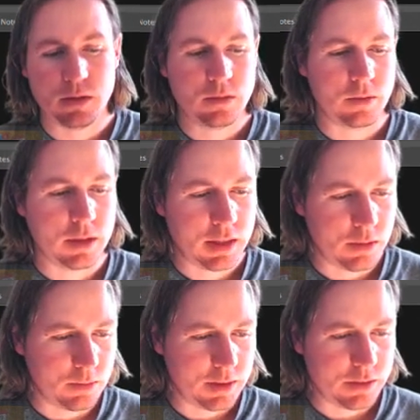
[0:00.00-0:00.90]
What I
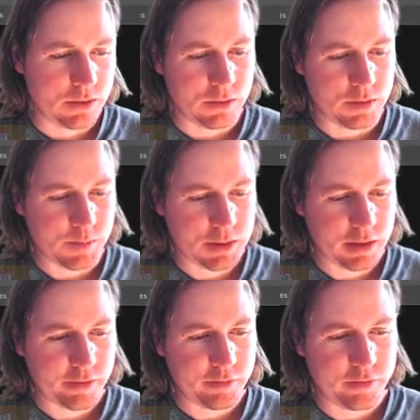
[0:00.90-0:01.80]
normally do,
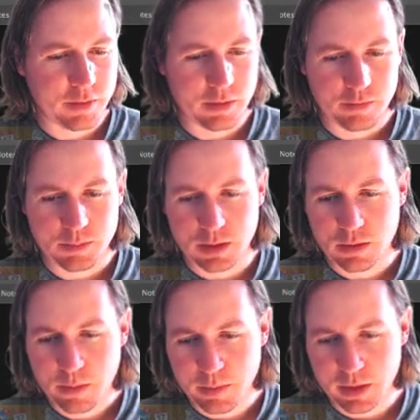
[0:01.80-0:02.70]
especially I've been
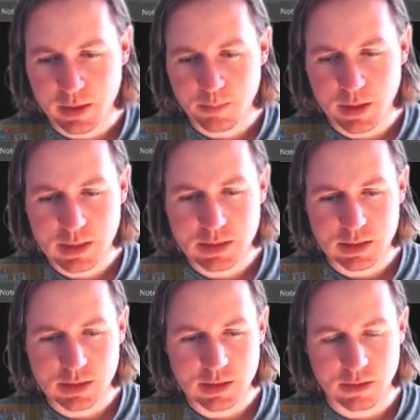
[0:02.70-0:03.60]
copying and
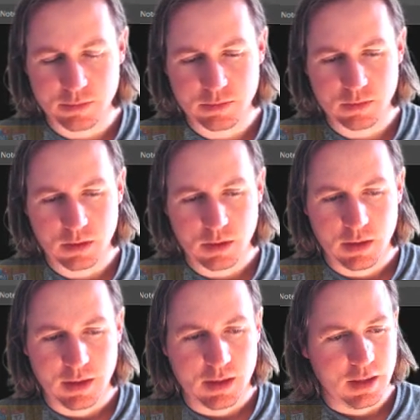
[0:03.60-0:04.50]
pasting stuff,
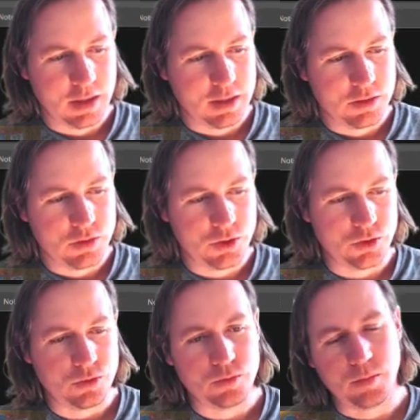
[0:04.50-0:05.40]

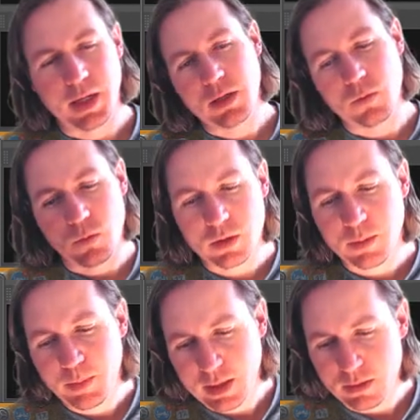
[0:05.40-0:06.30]
to make all the
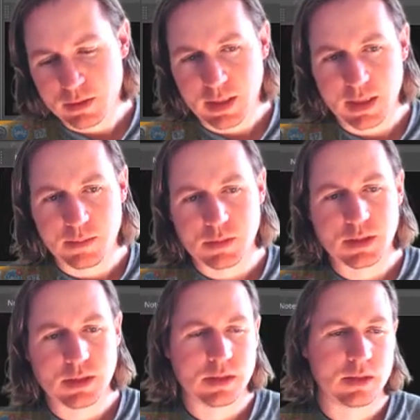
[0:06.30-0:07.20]
panel
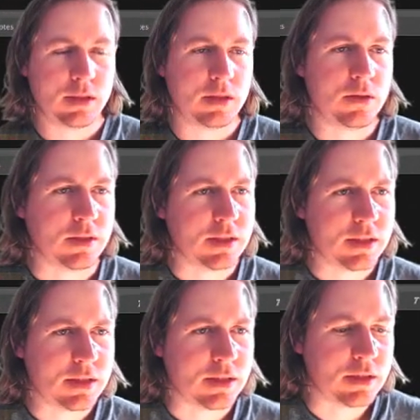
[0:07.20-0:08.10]
names
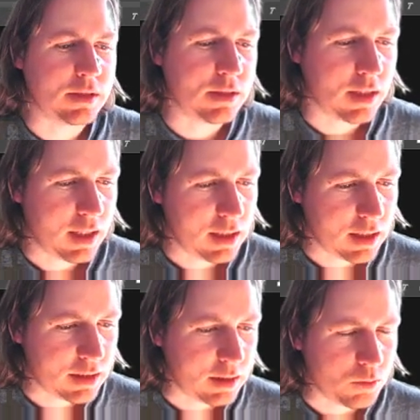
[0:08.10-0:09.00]
consistent,
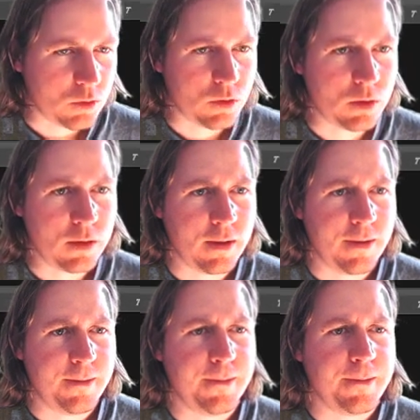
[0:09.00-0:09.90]
highlight them all,
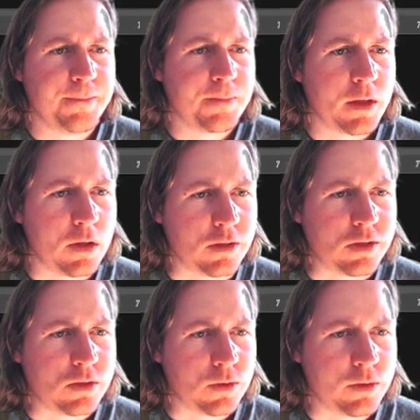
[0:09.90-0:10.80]
go
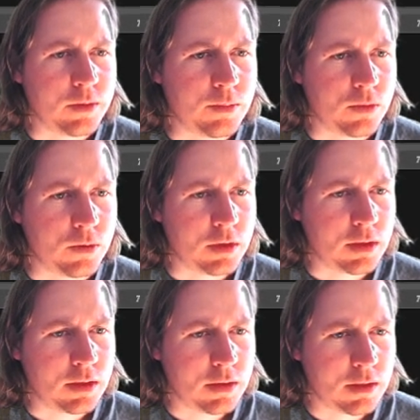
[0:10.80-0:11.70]
storyboard.